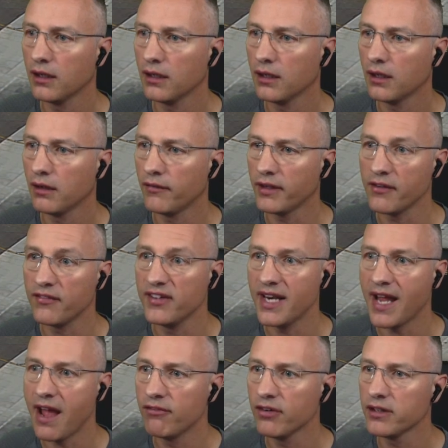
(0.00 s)
Have I given
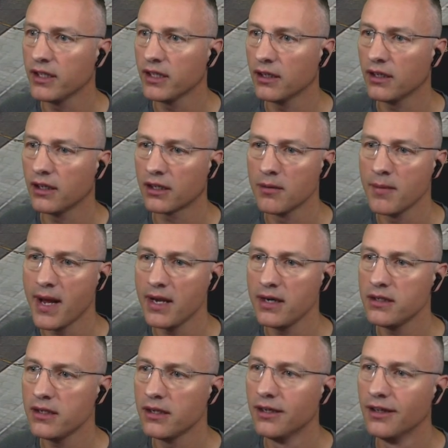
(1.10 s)
everything a
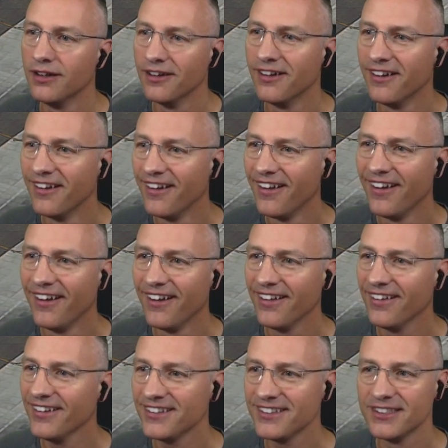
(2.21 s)
command?
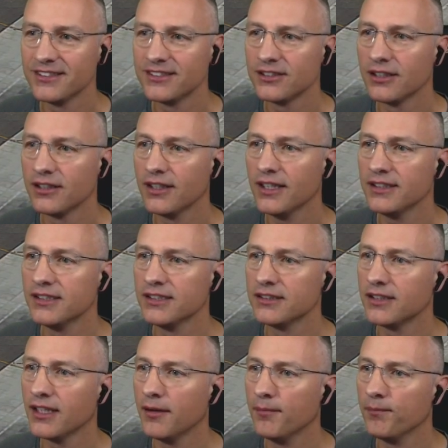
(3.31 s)
This is
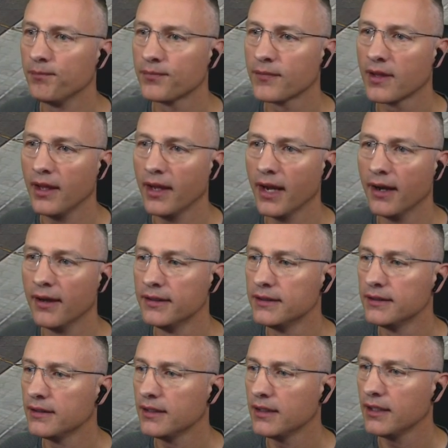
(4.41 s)
yeah,
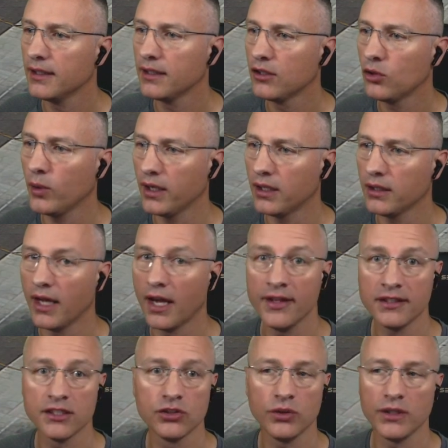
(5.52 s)
quickly, and
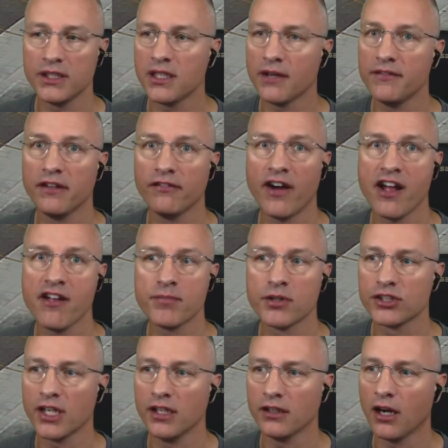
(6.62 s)
this is only
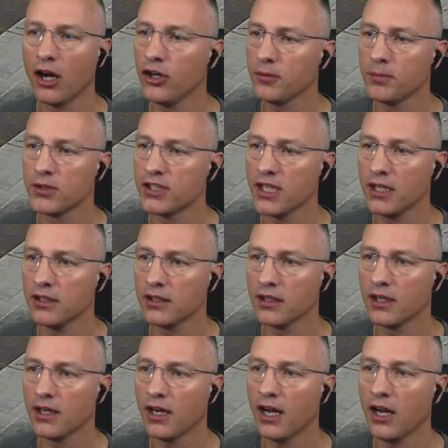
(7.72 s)
75%, 100%,
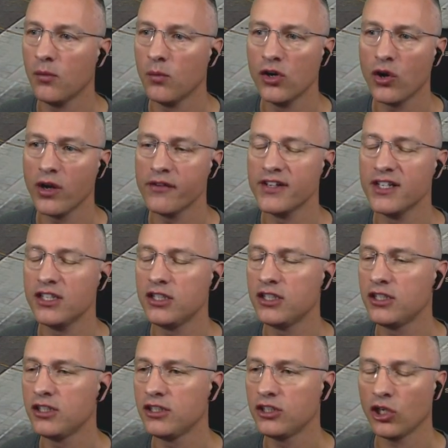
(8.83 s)
and we're not even
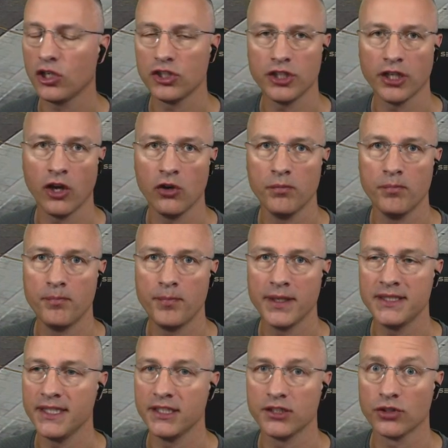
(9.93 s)
touching how
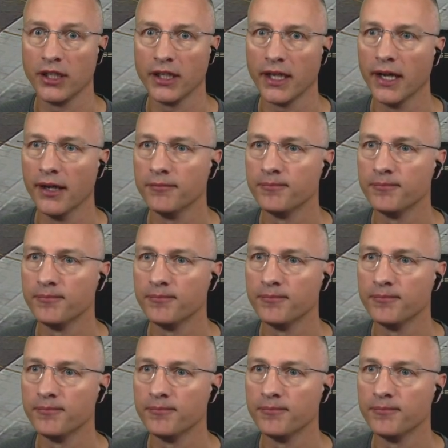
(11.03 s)
busy it's going to get.